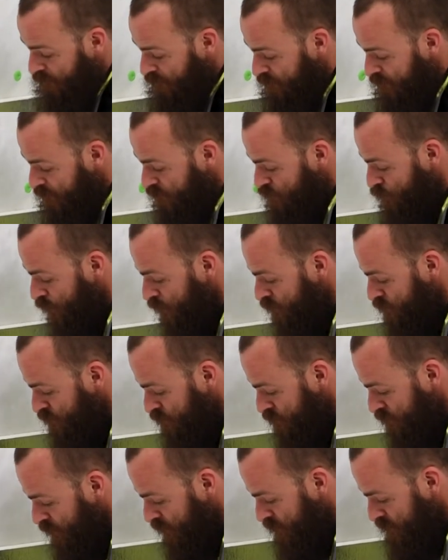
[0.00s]
These washers
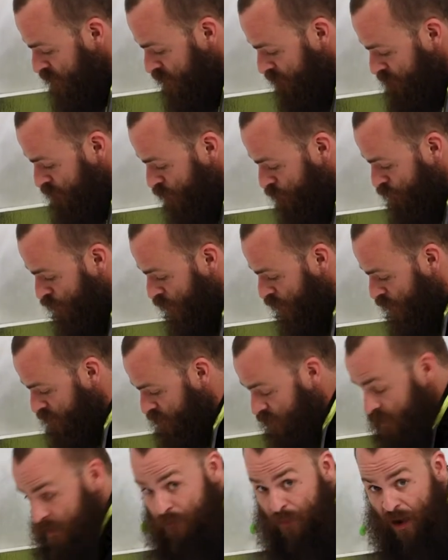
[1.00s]
are nice. They have little
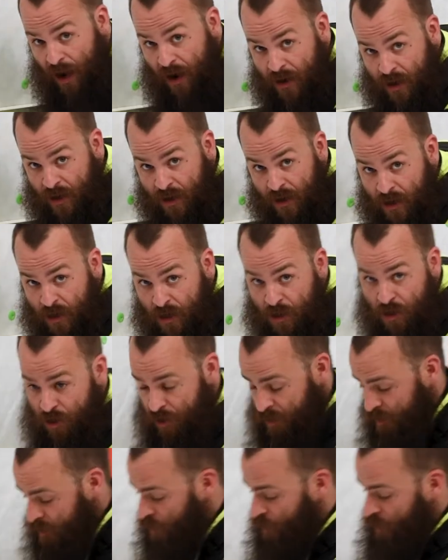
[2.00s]
prongs on the back, so
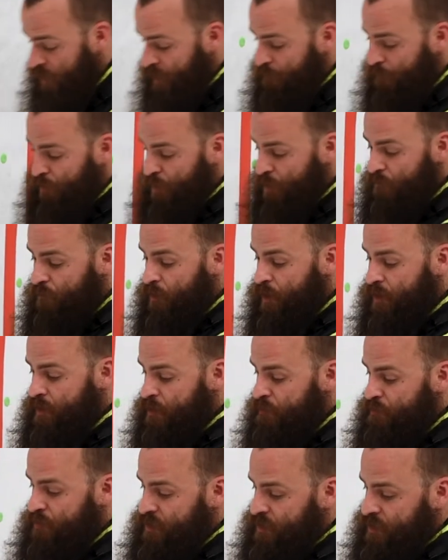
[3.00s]
you can go ahead and put them right in
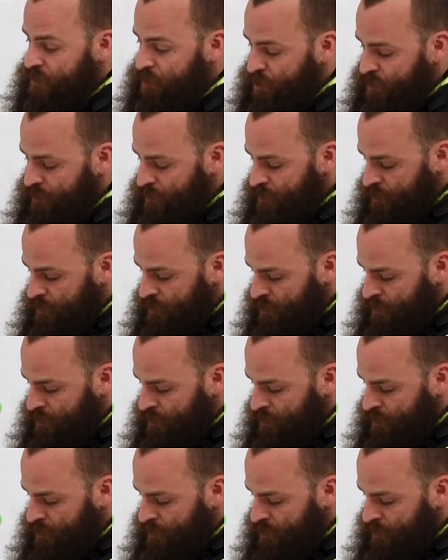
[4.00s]
your position.